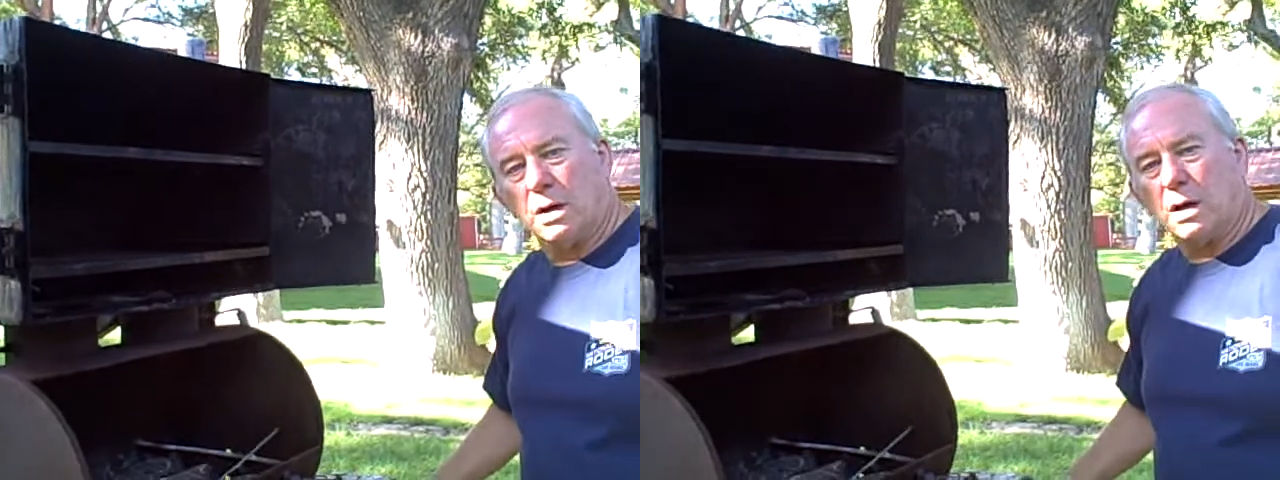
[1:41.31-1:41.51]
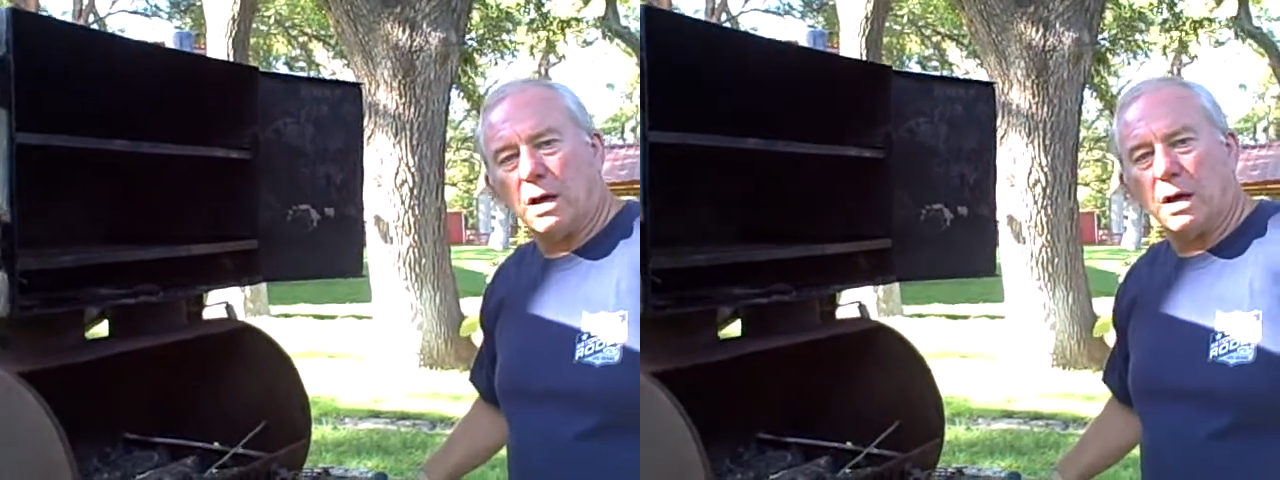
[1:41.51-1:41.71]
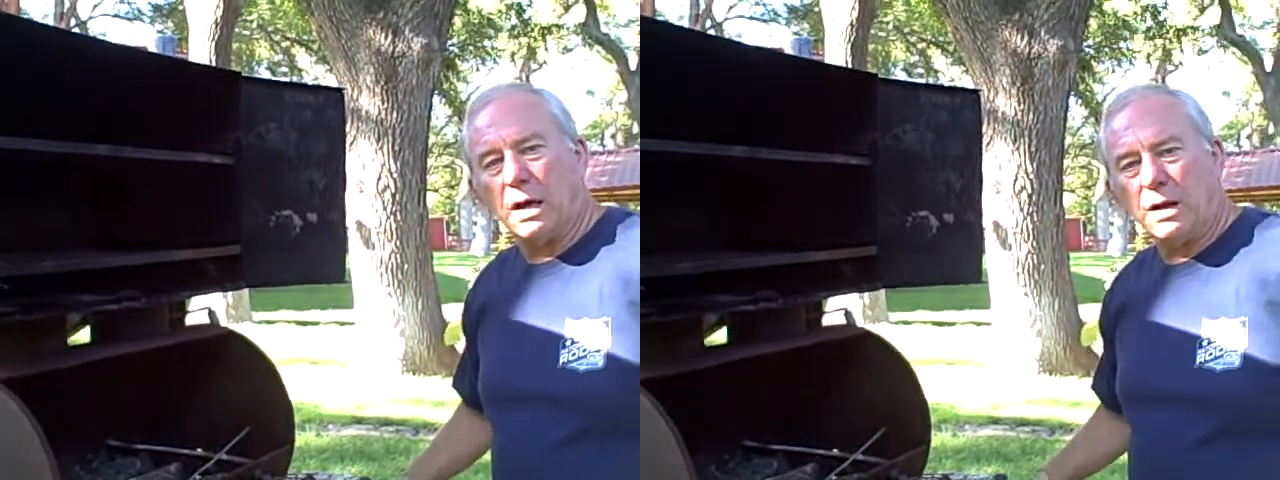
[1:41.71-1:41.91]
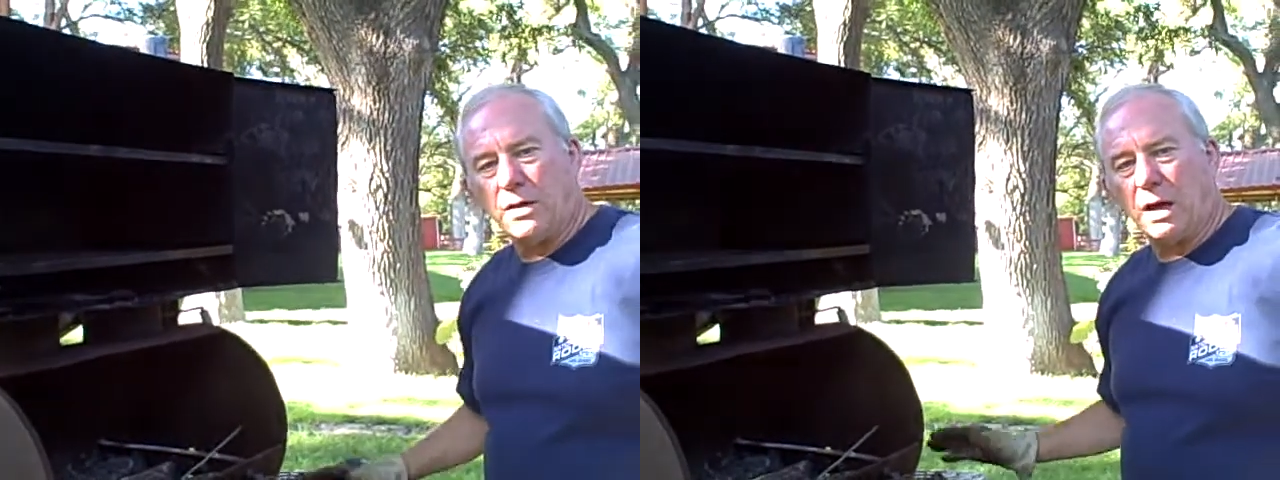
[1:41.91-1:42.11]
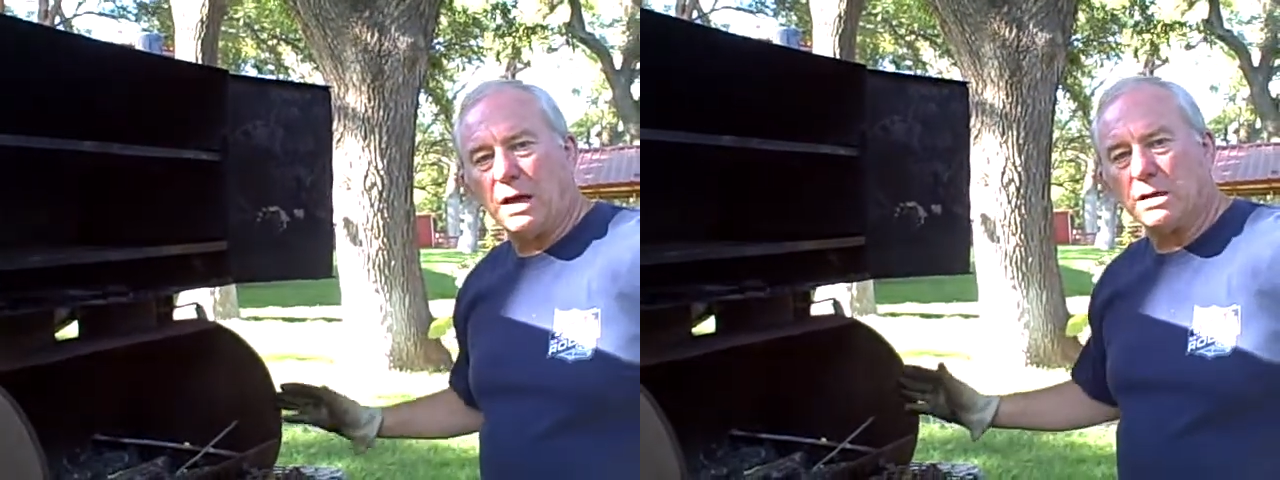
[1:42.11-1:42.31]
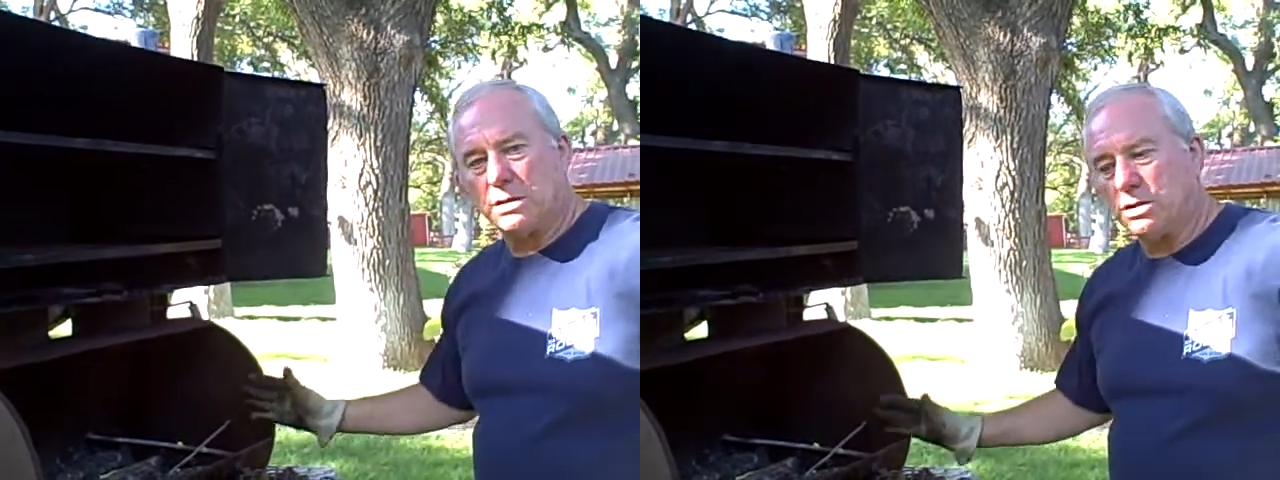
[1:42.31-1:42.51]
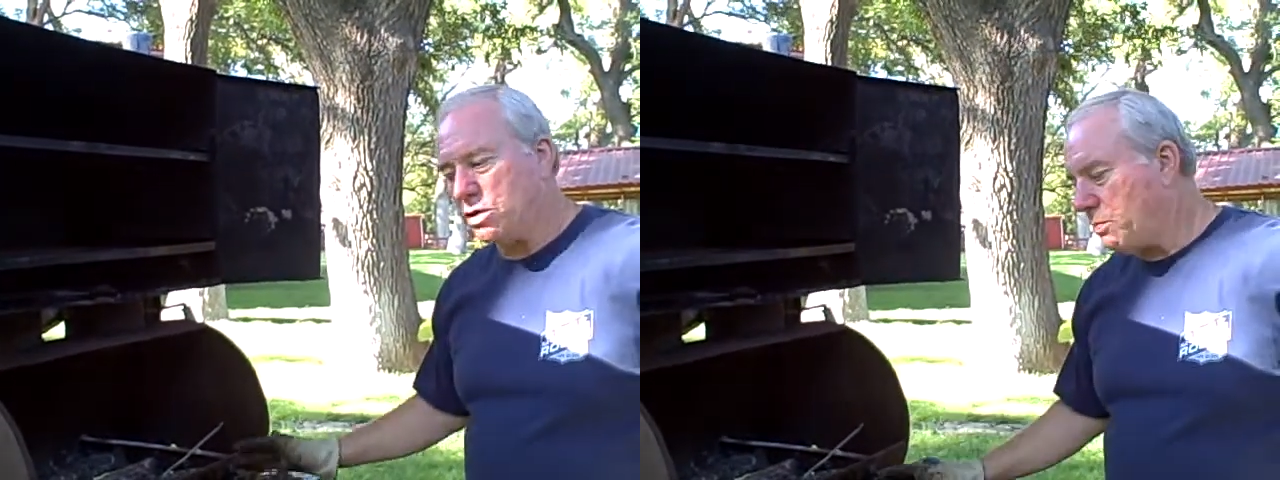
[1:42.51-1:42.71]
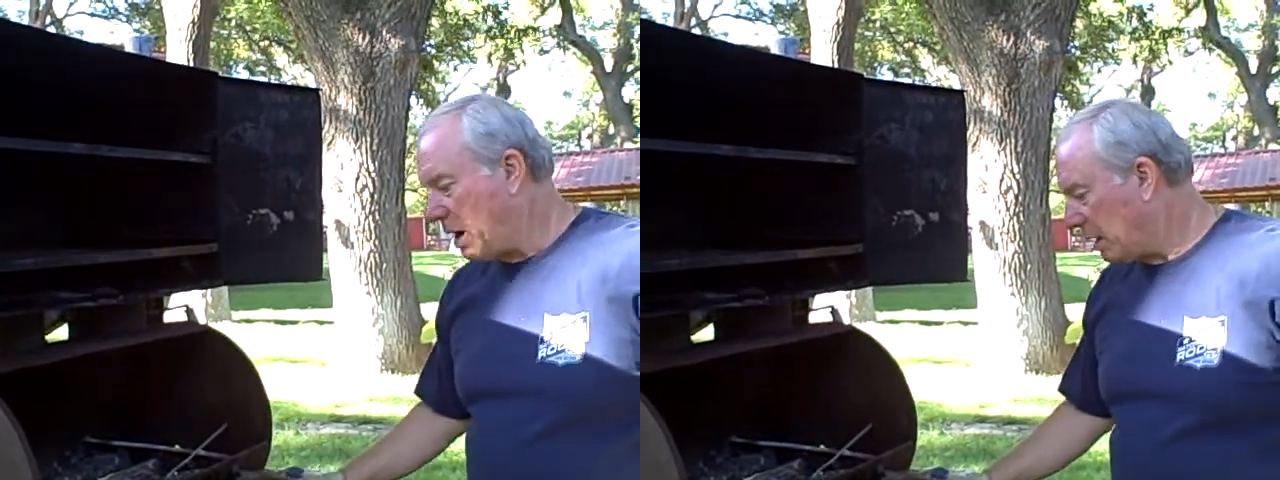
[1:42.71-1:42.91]
anything else that
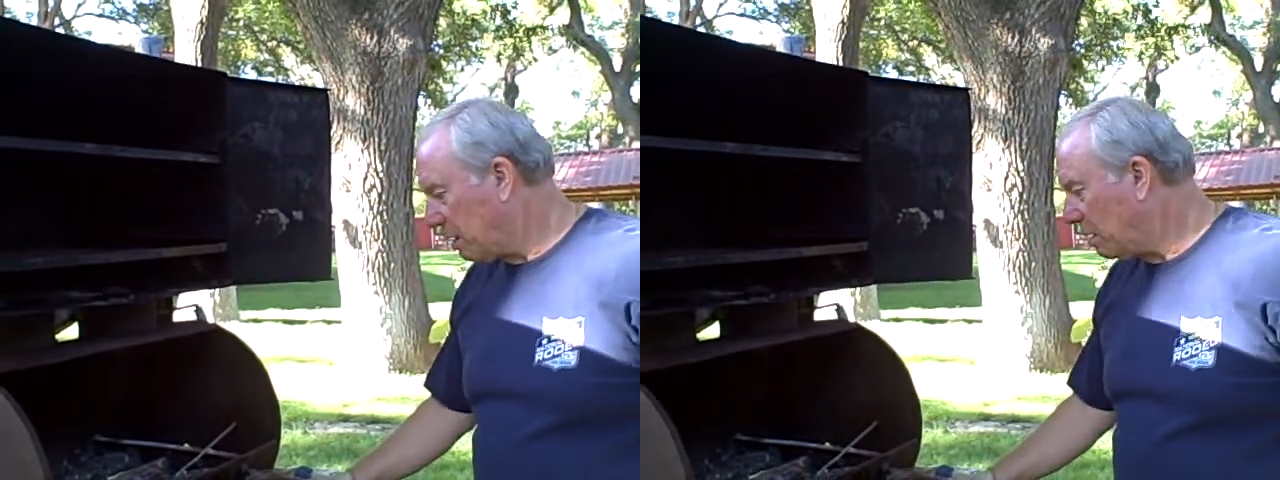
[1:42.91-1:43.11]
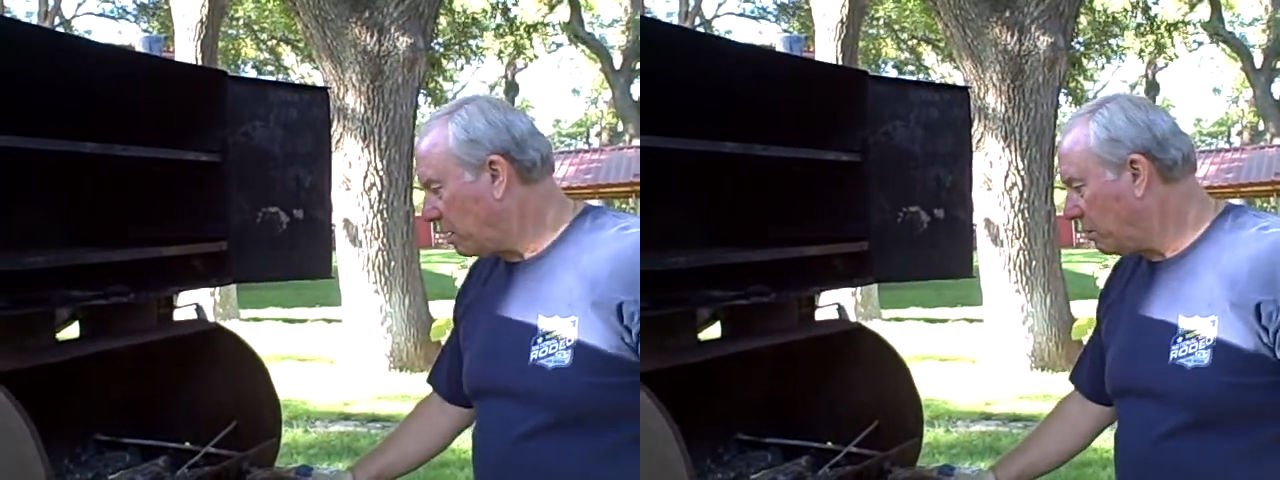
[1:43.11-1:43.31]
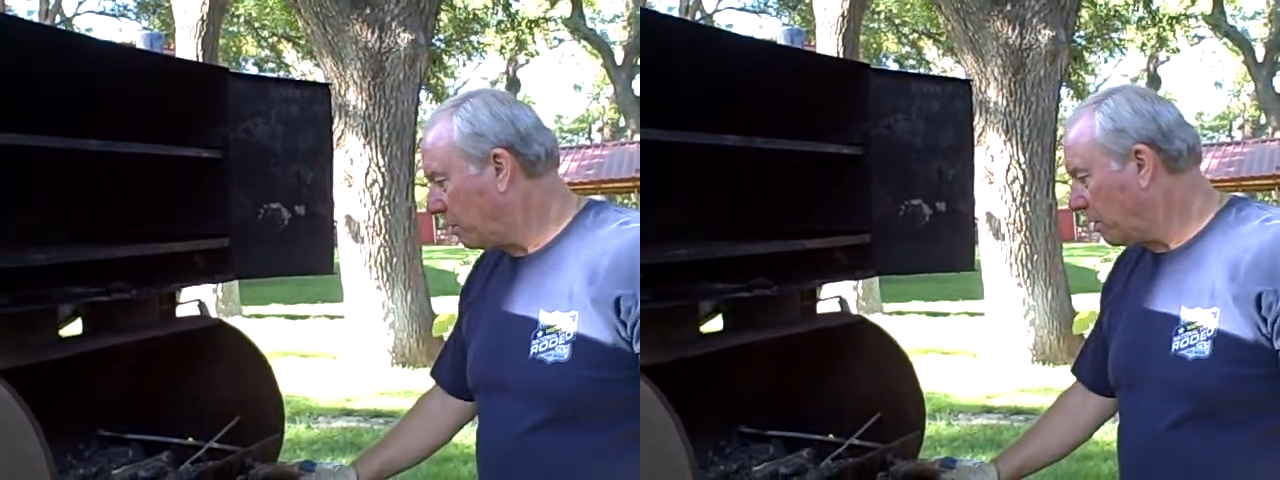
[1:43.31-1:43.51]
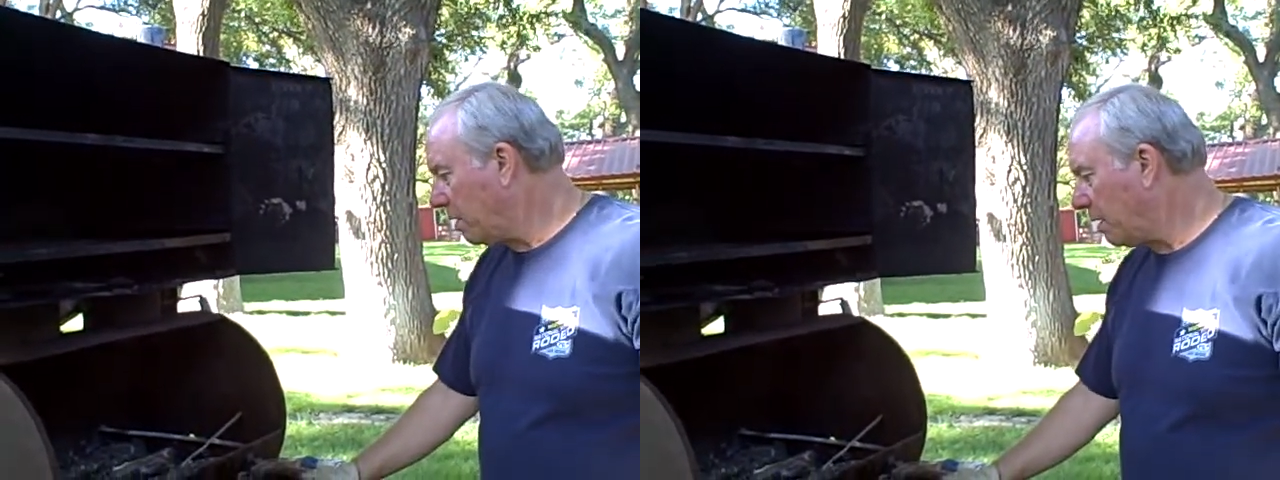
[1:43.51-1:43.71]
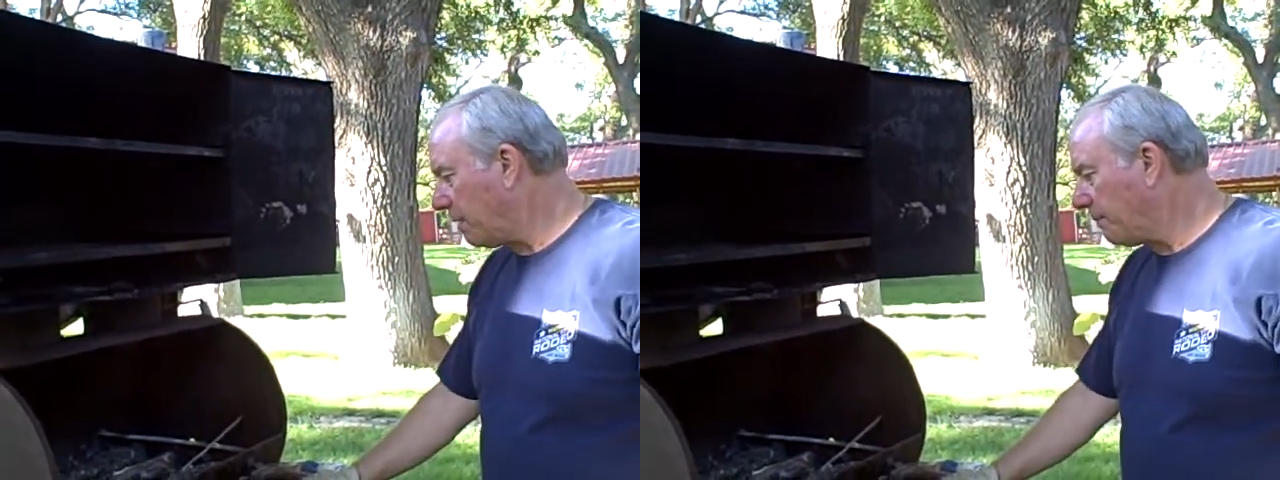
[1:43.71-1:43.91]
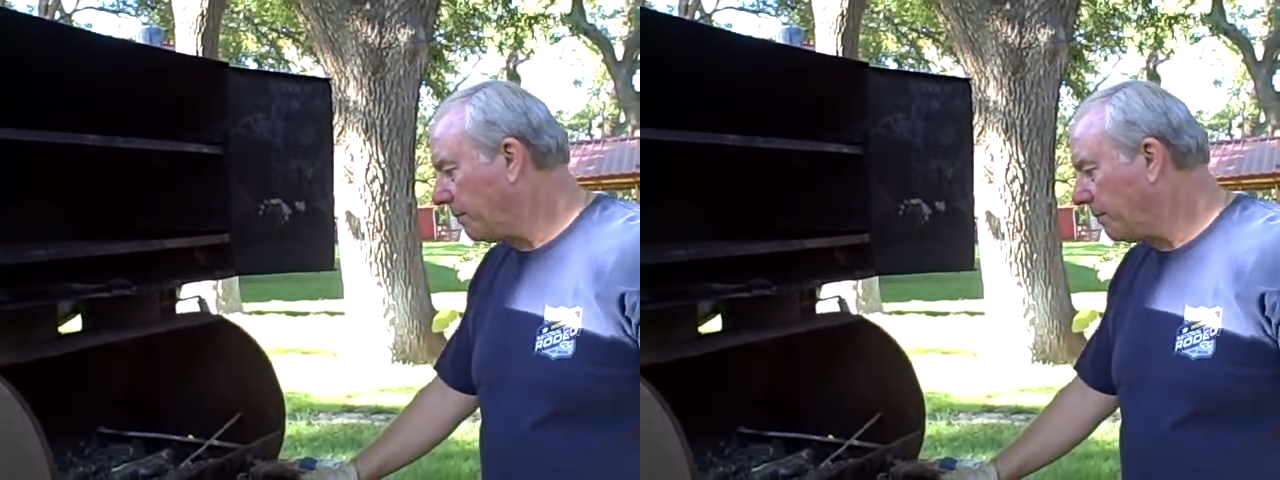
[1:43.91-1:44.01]
you might cook on the grill,